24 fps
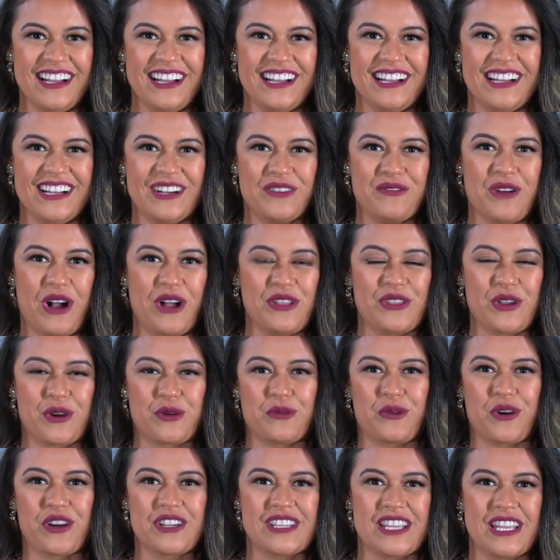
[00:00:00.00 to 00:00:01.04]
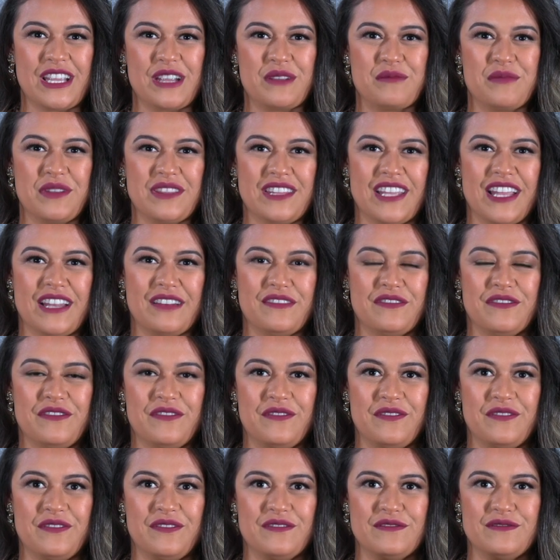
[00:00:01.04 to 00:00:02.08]
while they're working, but then
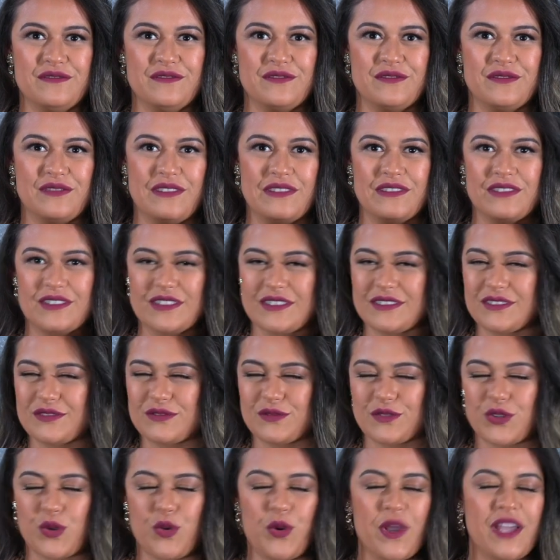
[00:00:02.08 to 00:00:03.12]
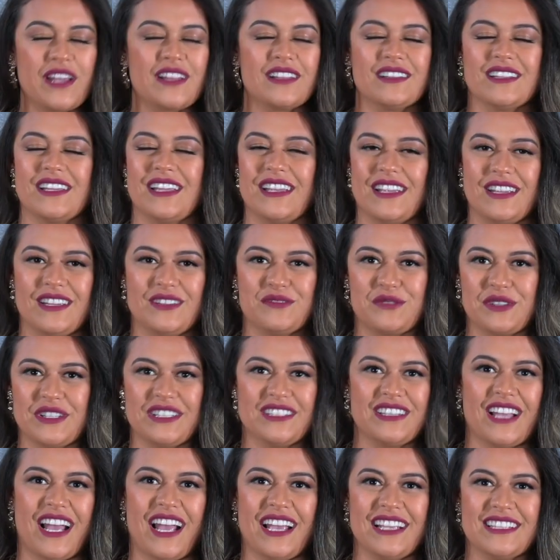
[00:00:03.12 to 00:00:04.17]
quickly
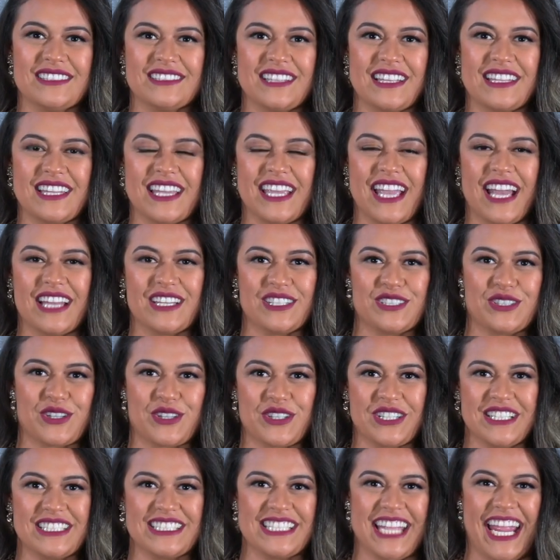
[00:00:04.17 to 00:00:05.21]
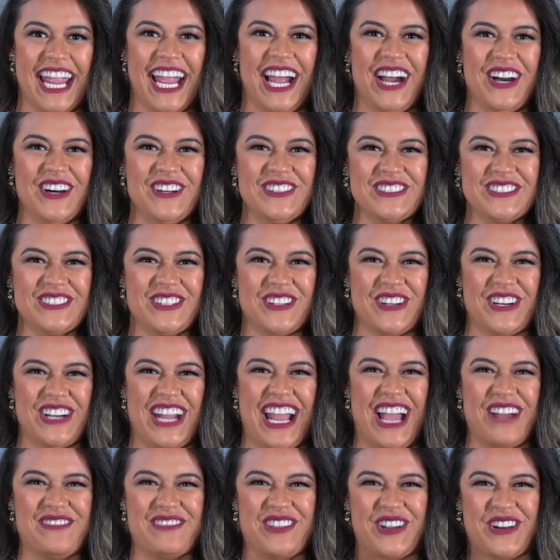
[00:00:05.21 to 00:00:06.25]
realized that they had to turn it down or
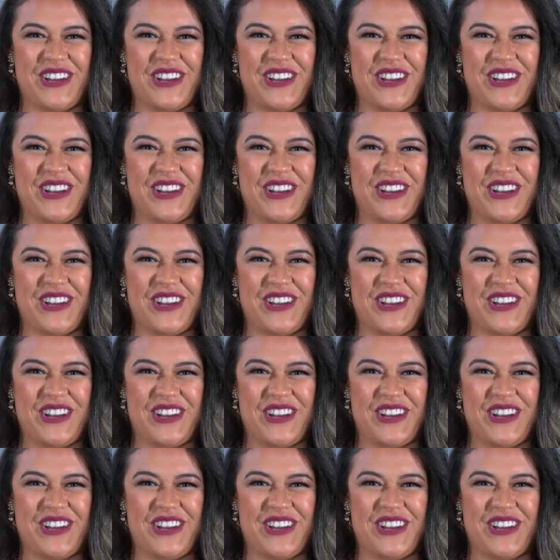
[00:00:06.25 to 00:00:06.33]
have